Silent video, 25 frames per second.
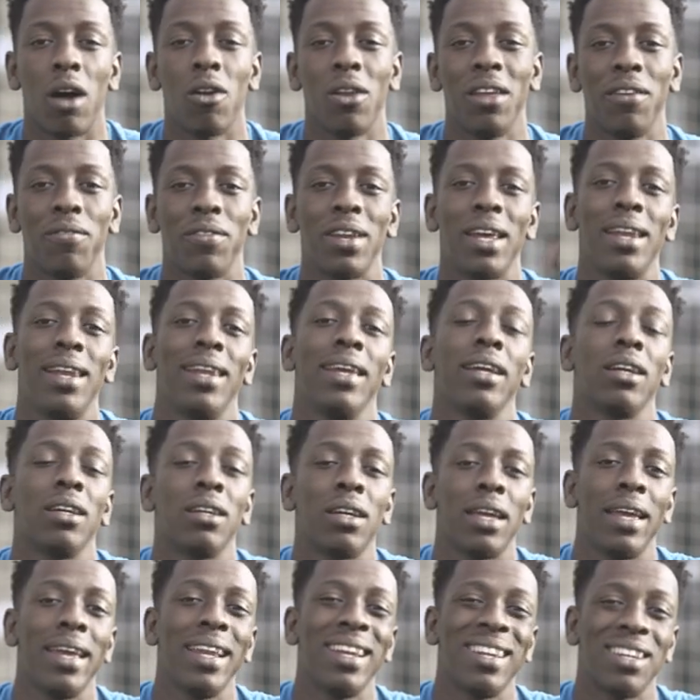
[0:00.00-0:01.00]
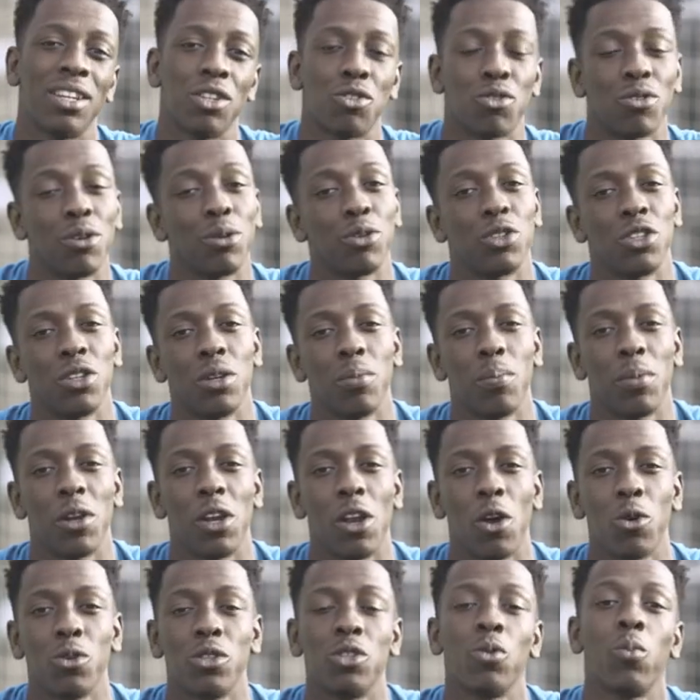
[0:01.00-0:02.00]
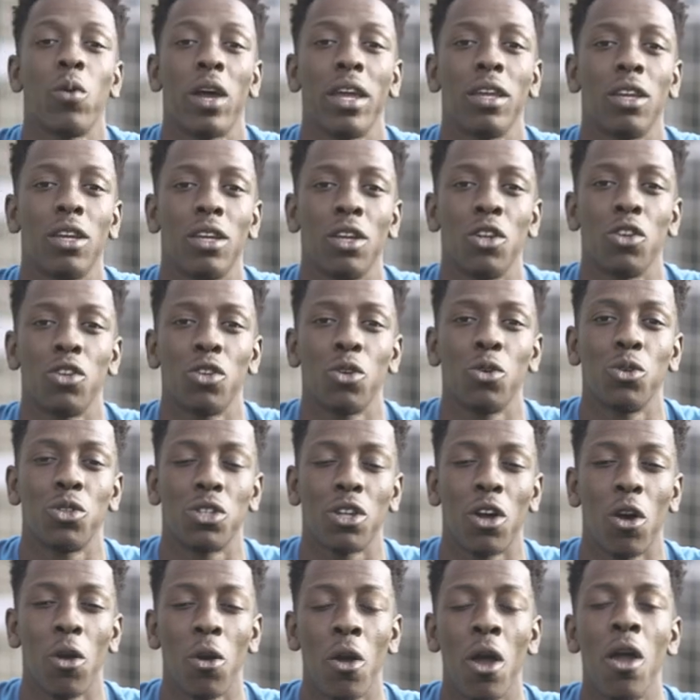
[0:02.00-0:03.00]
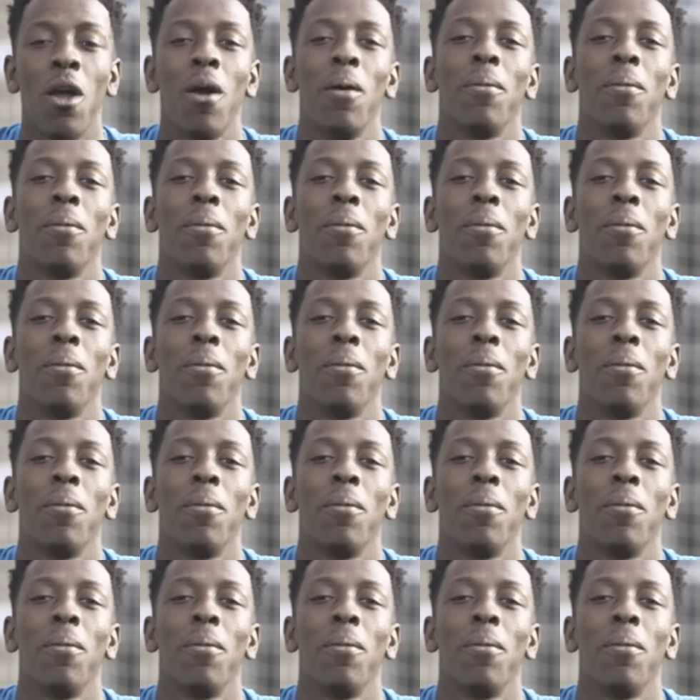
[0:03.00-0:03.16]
I'll leave the link in the description below to where you can do so.